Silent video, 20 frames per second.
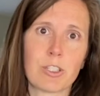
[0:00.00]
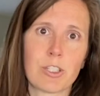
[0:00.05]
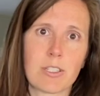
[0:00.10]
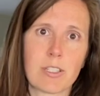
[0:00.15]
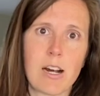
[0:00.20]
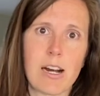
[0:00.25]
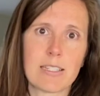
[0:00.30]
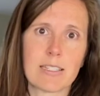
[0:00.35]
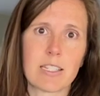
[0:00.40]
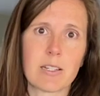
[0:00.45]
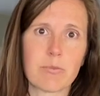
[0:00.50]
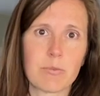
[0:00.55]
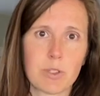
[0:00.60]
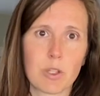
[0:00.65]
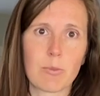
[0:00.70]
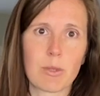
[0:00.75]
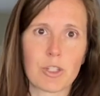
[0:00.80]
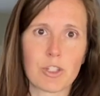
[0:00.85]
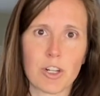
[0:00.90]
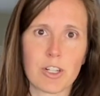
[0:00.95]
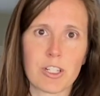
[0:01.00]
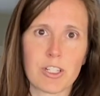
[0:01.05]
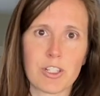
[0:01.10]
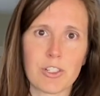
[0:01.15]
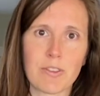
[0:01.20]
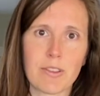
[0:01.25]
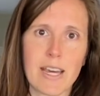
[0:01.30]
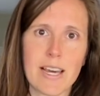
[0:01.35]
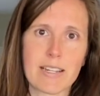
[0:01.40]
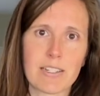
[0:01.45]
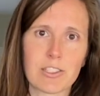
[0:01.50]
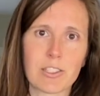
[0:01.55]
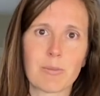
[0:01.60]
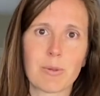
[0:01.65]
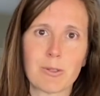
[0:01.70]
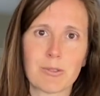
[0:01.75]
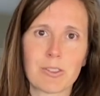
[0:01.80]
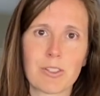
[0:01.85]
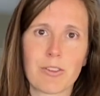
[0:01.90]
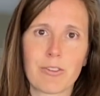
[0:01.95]
is awesome. So be sure to do that as
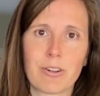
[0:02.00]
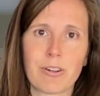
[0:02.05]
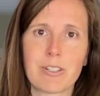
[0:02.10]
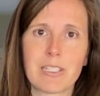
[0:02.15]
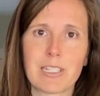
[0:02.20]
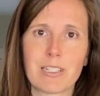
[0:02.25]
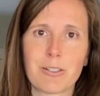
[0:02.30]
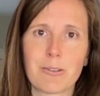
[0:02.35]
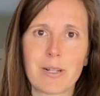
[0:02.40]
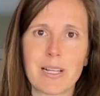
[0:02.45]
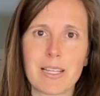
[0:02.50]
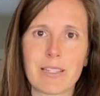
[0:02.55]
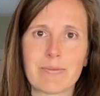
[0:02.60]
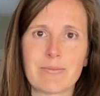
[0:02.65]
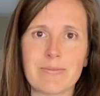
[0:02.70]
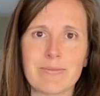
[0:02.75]
opposed to throwing it away.